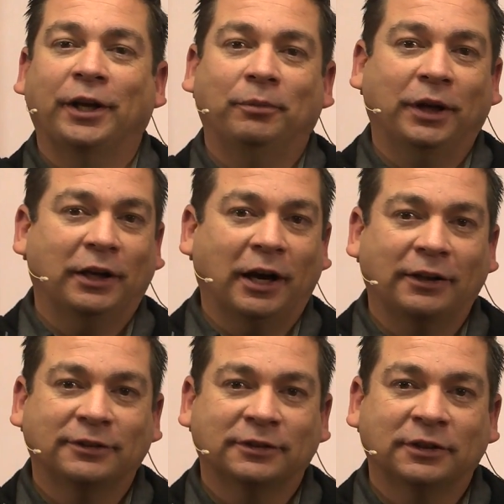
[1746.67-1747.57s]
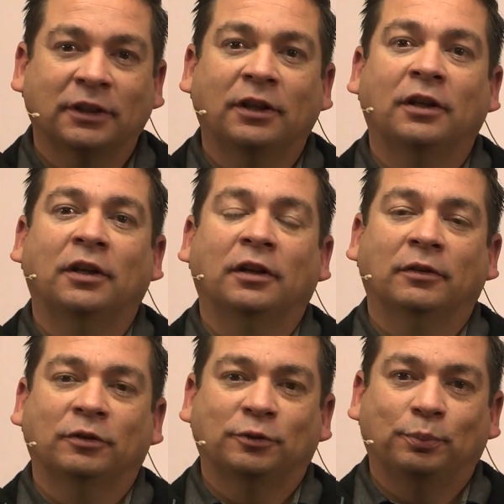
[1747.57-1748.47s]
And may God's
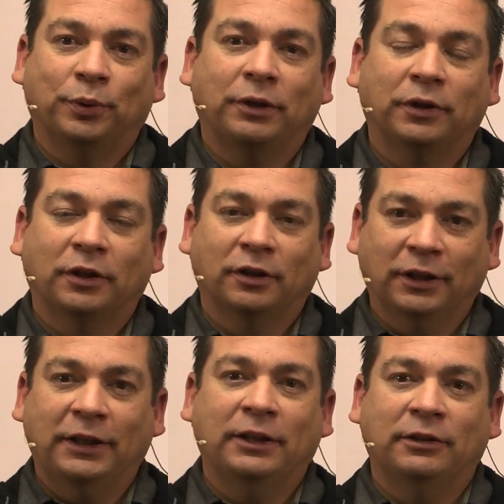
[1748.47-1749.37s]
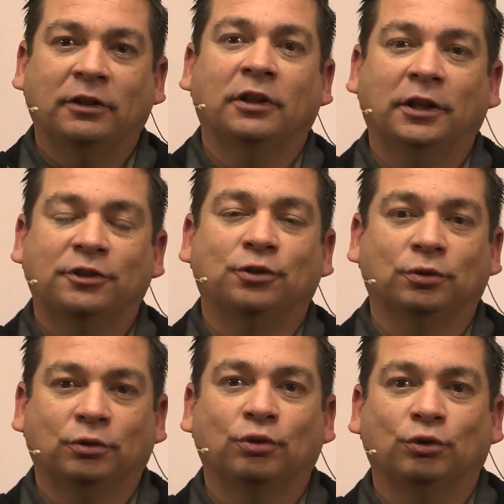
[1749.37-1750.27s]
Spirit lead, lead
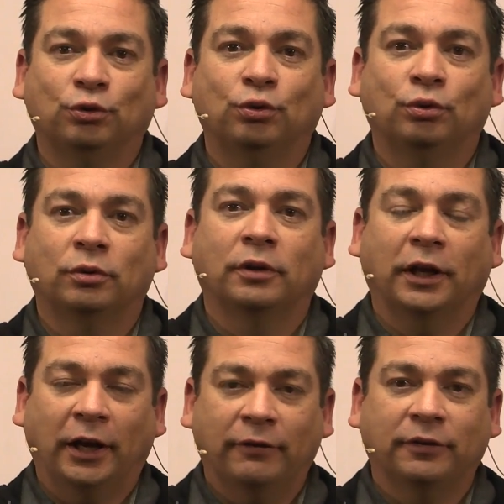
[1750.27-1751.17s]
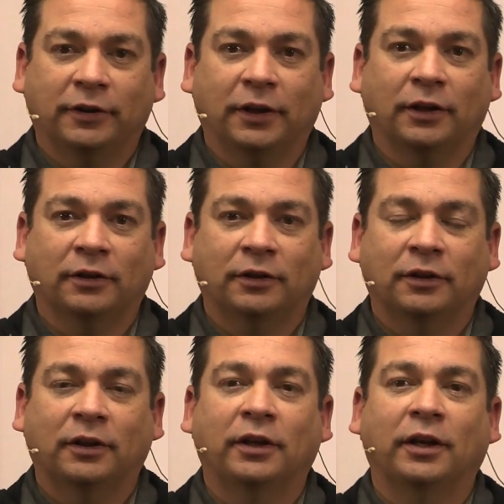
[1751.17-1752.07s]
you to do everything.
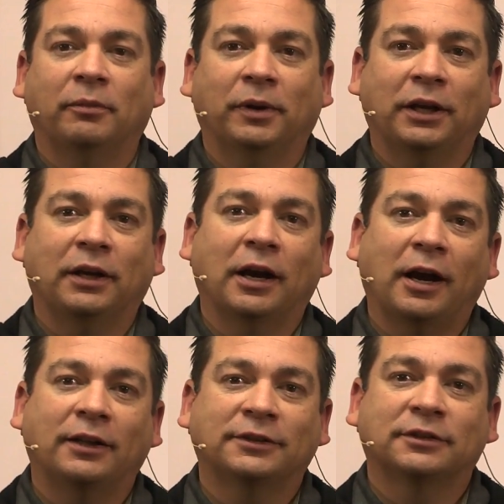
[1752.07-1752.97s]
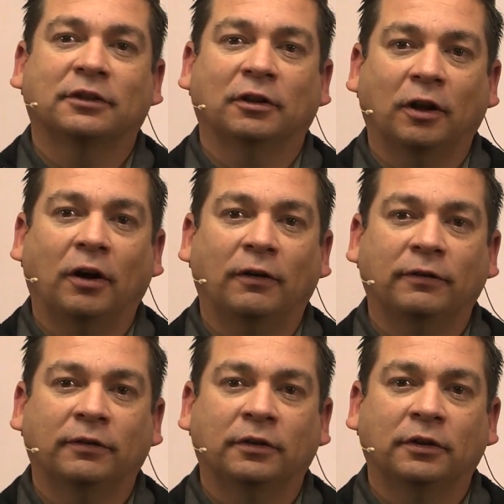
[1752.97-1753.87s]
And may God's love
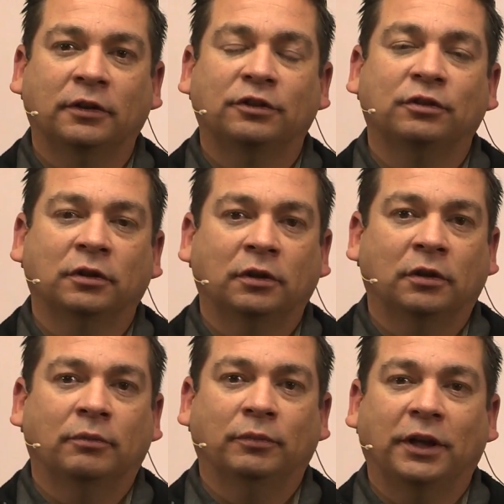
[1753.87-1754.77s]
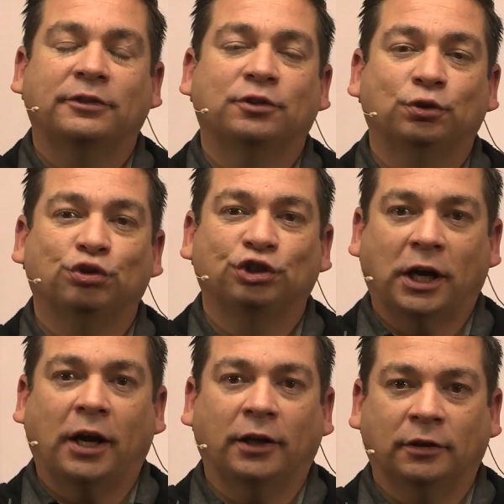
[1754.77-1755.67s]
makes you
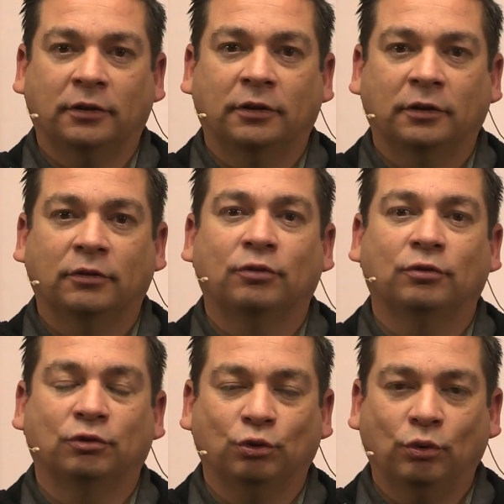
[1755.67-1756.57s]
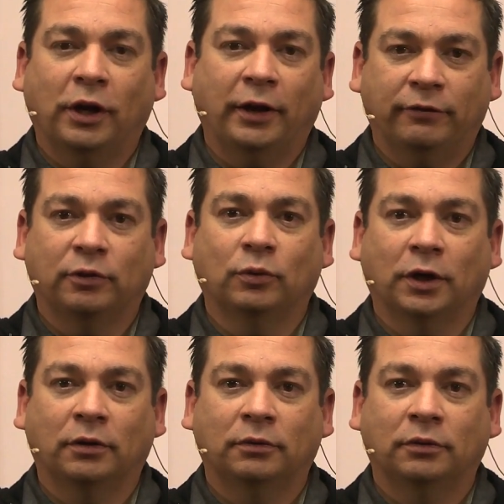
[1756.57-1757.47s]
shine to everyone.